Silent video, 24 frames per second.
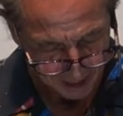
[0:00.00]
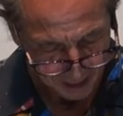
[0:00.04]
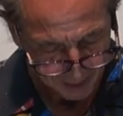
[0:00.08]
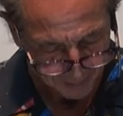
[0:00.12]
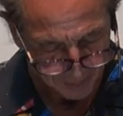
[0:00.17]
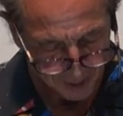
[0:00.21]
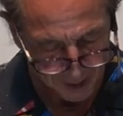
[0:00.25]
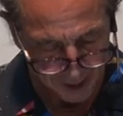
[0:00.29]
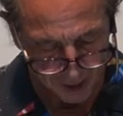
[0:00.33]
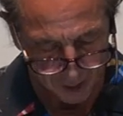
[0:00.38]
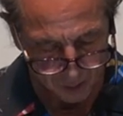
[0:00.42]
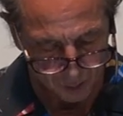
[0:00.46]

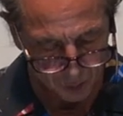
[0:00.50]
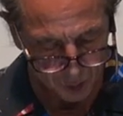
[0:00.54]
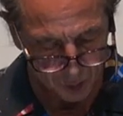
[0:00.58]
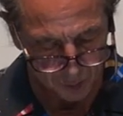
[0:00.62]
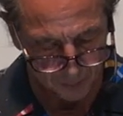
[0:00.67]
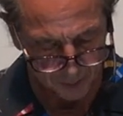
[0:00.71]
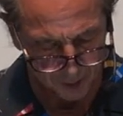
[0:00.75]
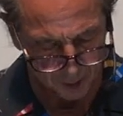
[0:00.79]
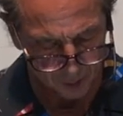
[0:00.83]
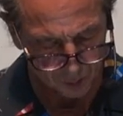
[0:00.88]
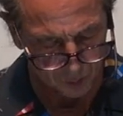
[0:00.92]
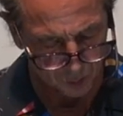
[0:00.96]
But he who is
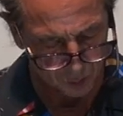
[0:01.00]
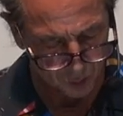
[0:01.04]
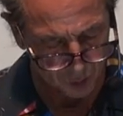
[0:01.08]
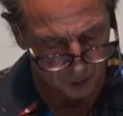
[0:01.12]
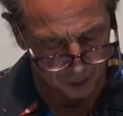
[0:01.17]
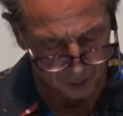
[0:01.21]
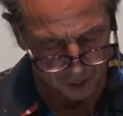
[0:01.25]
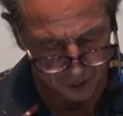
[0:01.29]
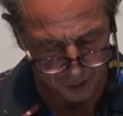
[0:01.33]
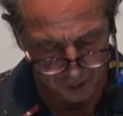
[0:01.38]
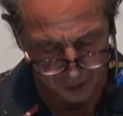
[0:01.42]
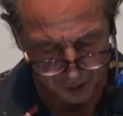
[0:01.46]
spiritual
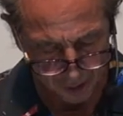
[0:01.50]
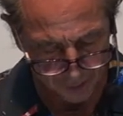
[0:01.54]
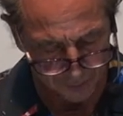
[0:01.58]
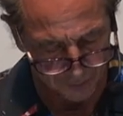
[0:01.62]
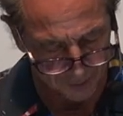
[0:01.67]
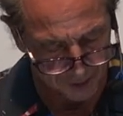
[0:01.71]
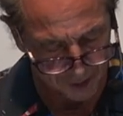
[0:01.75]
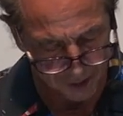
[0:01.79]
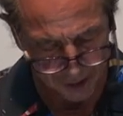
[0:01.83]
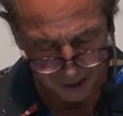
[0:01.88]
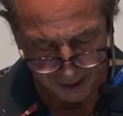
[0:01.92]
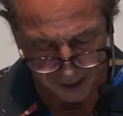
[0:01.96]
judges all
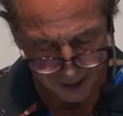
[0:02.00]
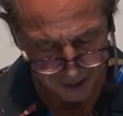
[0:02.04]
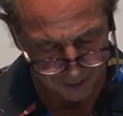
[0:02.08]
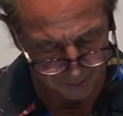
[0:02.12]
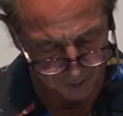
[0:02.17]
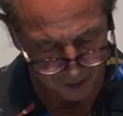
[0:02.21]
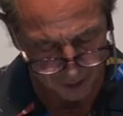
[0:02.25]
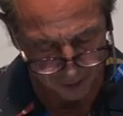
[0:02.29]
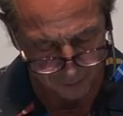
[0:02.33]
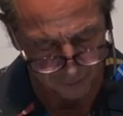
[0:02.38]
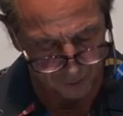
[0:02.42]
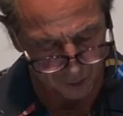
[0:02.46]
things, yet he
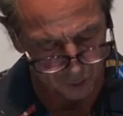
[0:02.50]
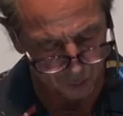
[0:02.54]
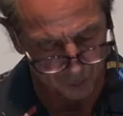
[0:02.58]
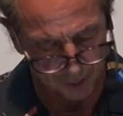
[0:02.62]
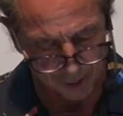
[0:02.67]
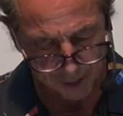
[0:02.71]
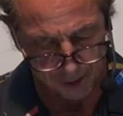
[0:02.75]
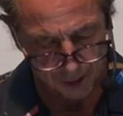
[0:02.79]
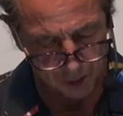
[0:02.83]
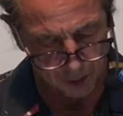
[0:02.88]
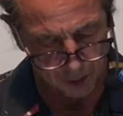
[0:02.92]
himself is rightly